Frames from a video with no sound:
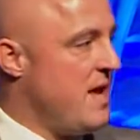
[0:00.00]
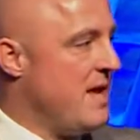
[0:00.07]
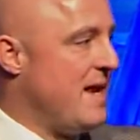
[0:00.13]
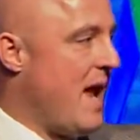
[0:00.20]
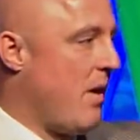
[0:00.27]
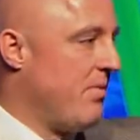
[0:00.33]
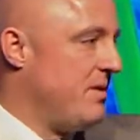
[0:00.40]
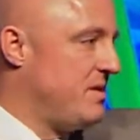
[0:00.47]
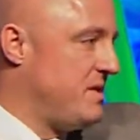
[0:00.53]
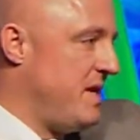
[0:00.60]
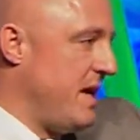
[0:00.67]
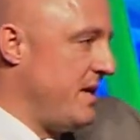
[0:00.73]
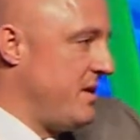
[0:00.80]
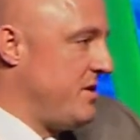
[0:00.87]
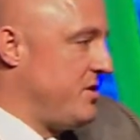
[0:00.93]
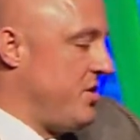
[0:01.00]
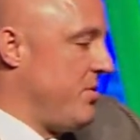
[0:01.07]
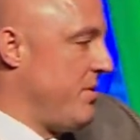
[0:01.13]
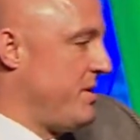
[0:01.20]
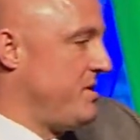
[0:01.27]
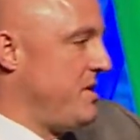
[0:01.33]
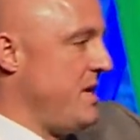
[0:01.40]
Now, this data is
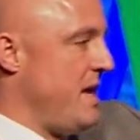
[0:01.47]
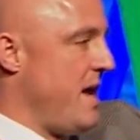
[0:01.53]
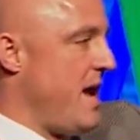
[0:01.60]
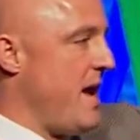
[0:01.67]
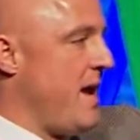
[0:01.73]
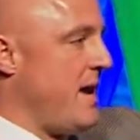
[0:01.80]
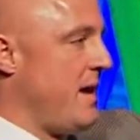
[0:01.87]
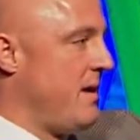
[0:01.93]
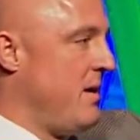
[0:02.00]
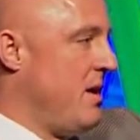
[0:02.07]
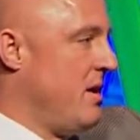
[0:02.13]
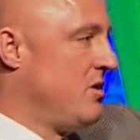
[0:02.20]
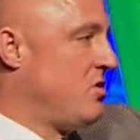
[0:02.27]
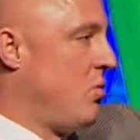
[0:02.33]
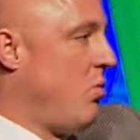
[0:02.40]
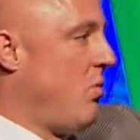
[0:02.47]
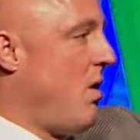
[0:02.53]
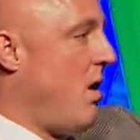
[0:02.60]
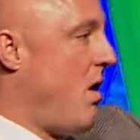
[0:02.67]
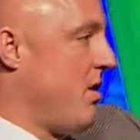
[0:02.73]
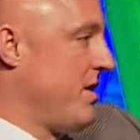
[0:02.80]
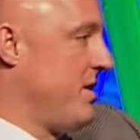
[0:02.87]
USDA
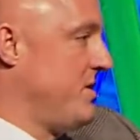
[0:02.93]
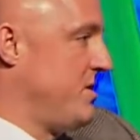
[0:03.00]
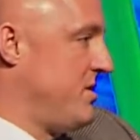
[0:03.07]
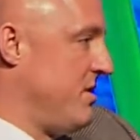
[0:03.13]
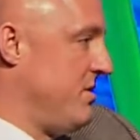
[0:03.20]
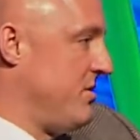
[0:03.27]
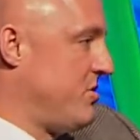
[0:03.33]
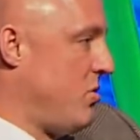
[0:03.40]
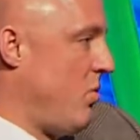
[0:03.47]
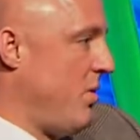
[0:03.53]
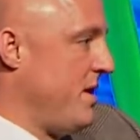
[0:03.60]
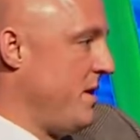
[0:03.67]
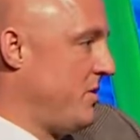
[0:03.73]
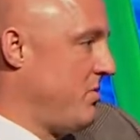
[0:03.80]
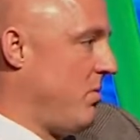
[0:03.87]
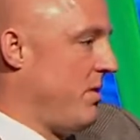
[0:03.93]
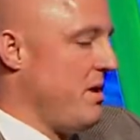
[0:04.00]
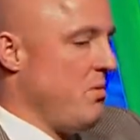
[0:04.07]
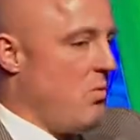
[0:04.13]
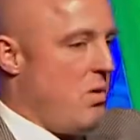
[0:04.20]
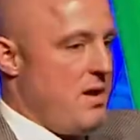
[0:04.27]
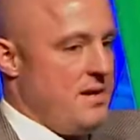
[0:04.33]
August
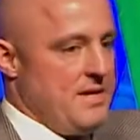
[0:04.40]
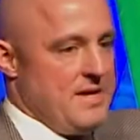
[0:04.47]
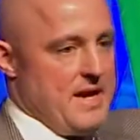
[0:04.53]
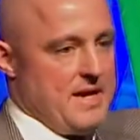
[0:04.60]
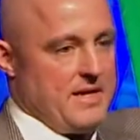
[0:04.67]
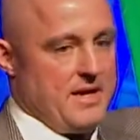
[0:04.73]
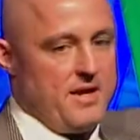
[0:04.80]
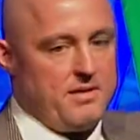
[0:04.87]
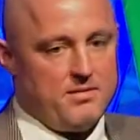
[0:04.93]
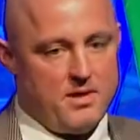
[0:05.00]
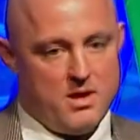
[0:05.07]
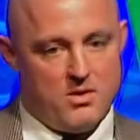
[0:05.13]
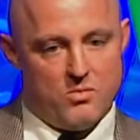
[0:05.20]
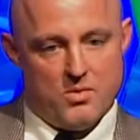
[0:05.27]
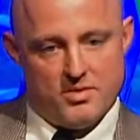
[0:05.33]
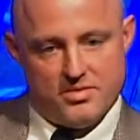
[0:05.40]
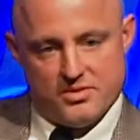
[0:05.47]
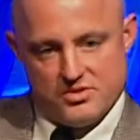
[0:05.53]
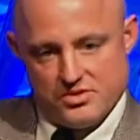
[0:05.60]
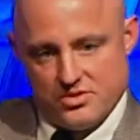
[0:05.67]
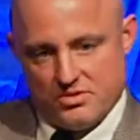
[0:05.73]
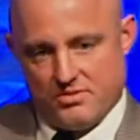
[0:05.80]
2021 data, with the
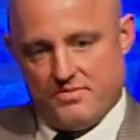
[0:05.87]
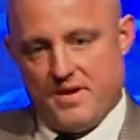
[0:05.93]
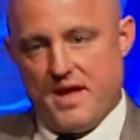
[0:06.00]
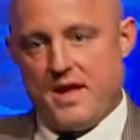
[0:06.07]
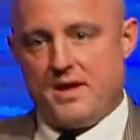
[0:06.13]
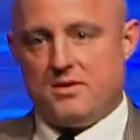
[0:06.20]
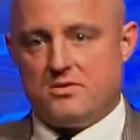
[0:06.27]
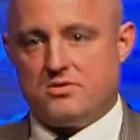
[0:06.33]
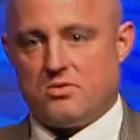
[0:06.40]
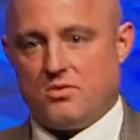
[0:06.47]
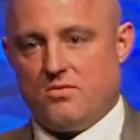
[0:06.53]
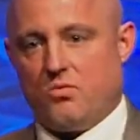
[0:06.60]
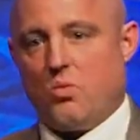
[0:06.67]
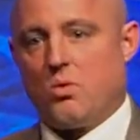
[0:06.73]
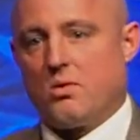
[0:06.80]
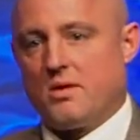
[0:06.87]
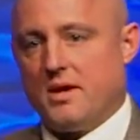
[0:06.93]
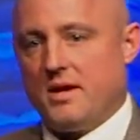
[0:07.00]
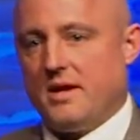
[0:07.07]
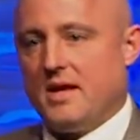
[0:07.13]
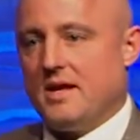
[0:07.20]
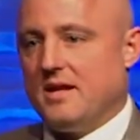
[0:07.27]
survey sort of
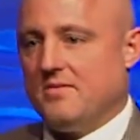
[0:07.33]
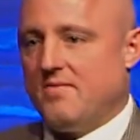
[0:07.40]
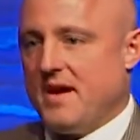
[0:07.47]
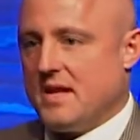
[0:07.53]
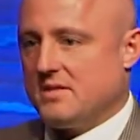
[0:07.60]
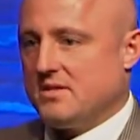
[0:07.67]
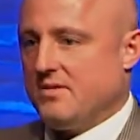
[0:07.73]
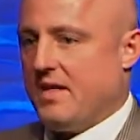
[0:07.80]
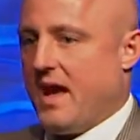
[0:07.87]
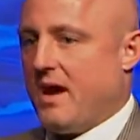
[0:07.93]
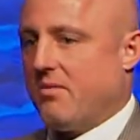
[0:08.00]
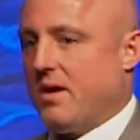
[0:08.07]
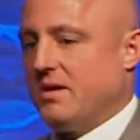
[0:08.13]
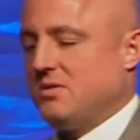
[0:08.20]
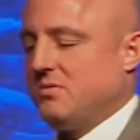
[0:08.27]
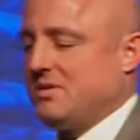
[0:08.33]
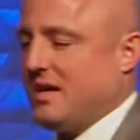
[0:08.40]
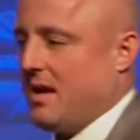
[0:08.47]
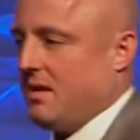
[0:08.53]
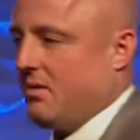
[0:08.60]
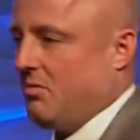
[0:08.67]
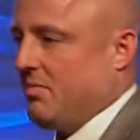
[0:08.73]
working in advance of that, right? So it's got a
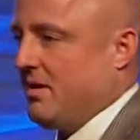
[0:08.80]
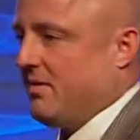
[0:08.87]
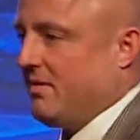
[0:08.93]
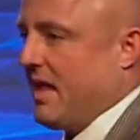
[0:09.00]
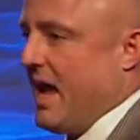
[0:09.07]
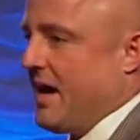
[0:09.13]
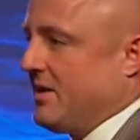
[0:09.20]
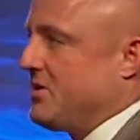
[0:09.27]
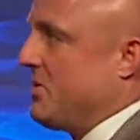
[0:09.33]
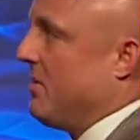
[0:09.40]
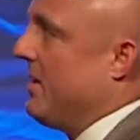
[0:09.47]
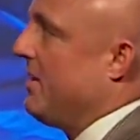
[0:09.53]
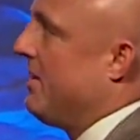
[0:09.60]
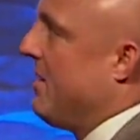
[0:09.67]
little bit of lag to it.